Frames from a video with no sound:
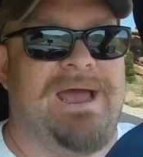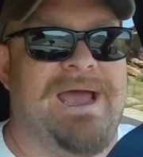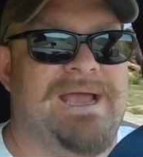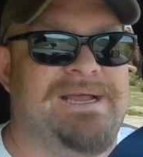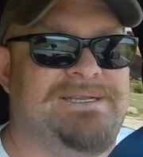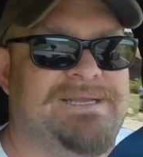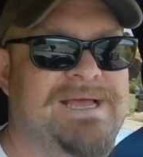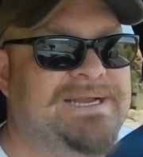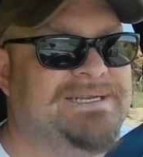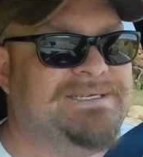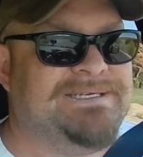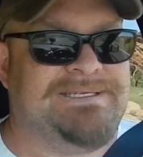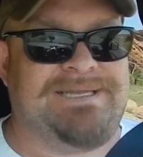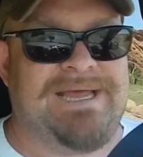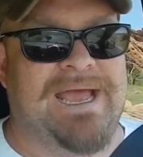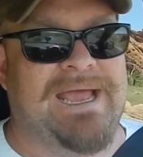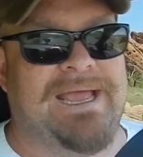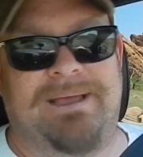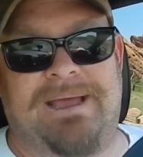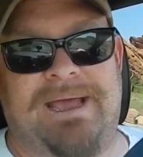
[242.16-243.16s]
I, I just,
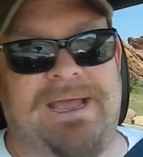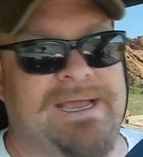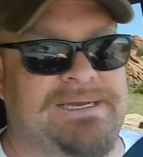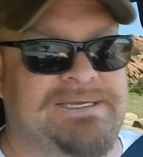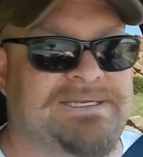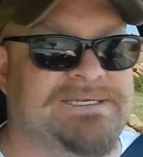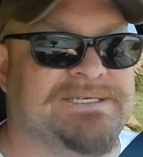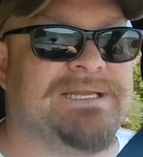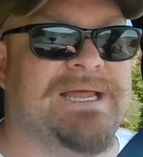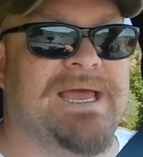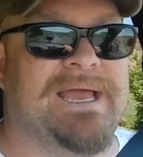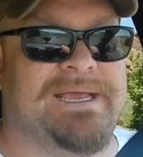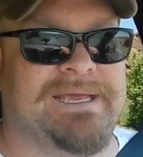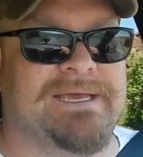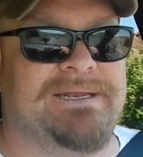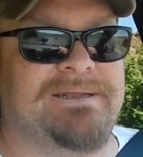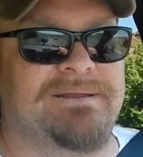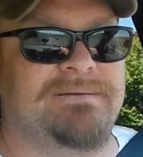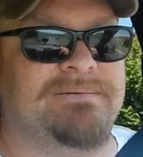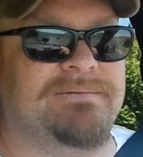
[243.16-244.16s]
I, I dislike
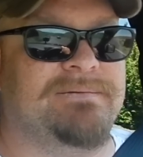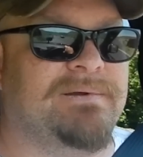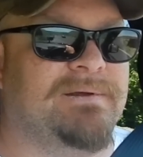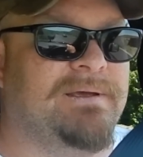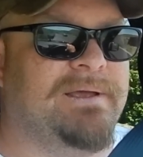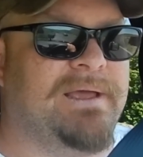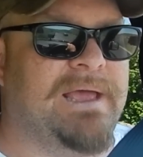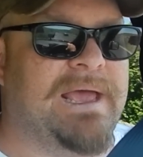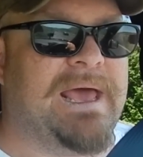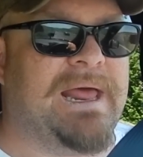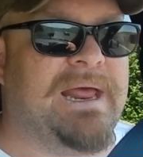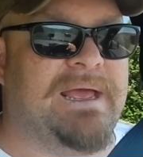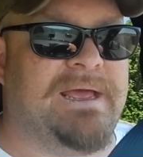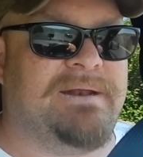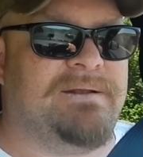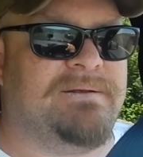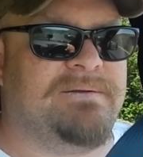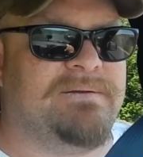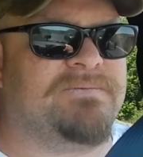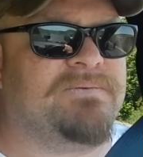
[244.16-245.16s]
it
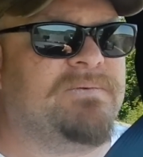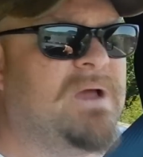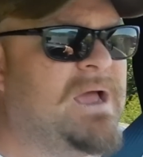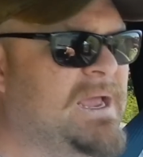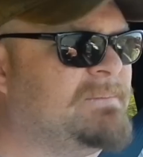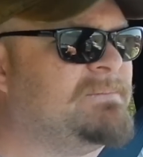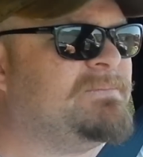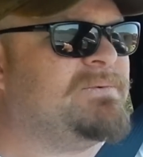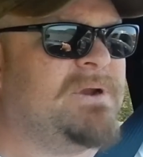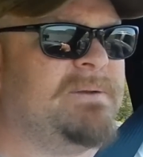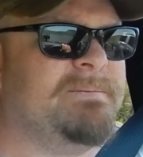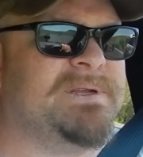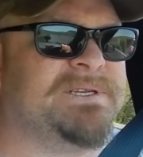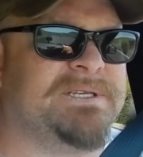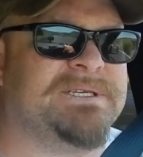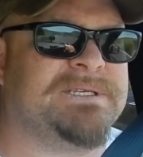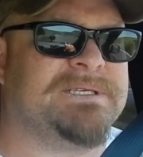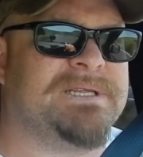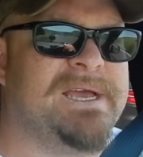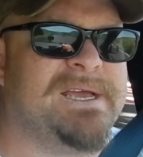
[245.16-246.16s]
and I pretty much
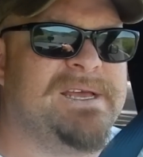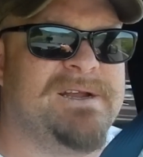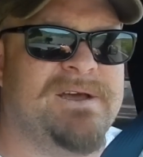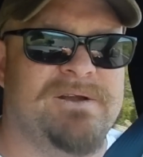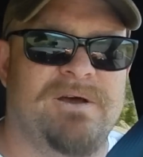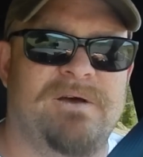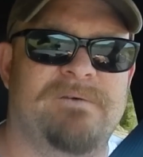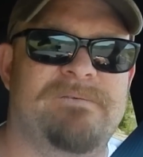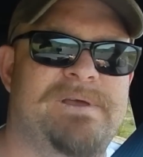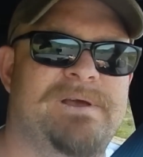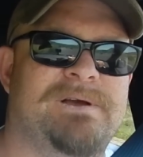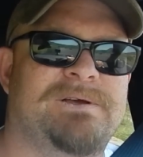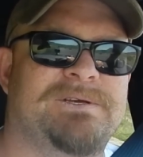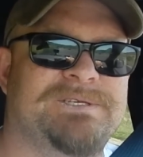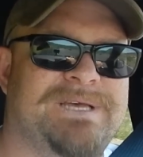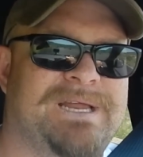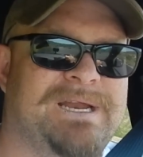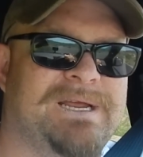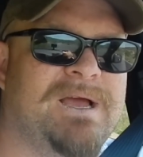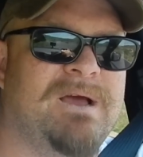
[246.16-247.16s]
dislike it on all vehicles
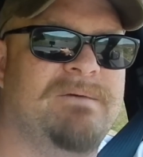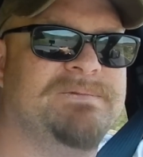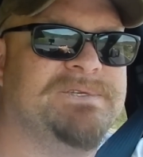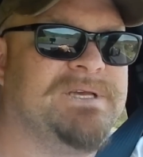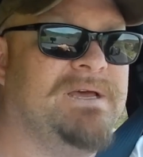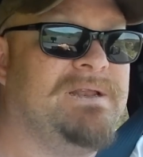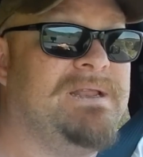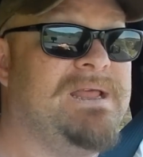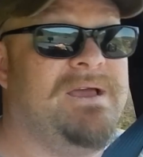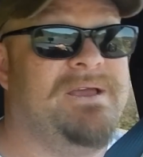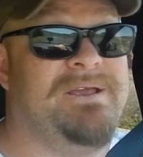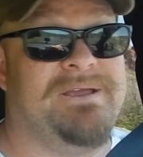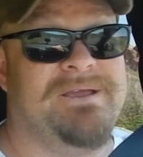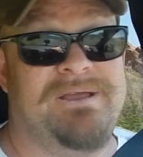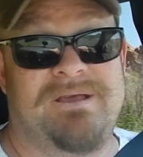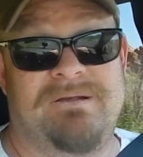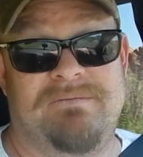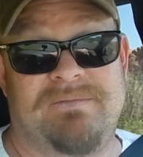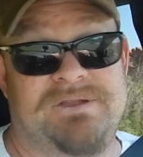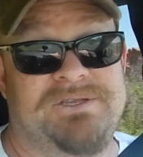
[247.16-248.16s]
that it comes on. Now you can
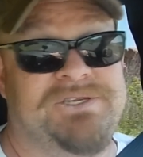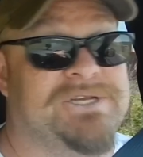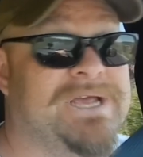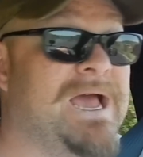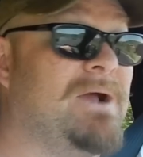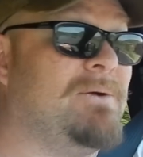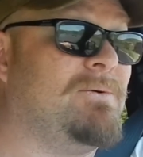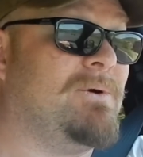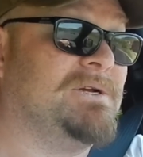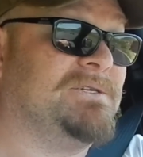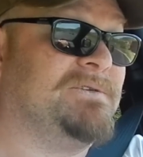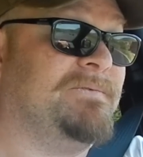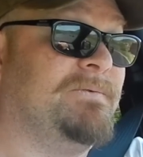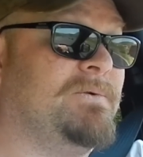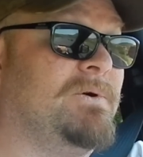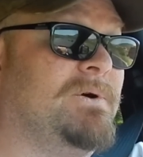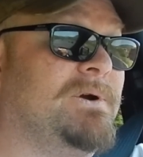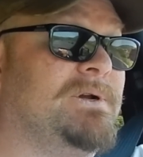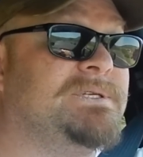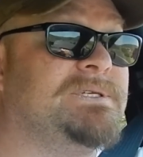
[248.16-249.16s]
get them on Jaguars, of
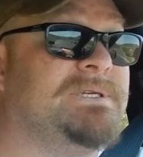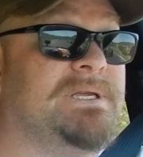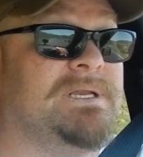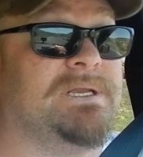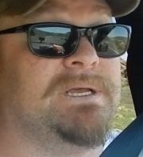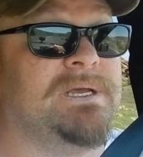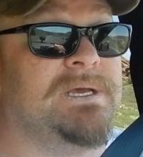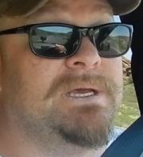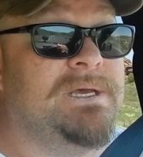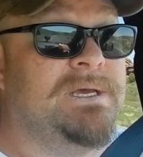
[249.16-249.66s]
course, and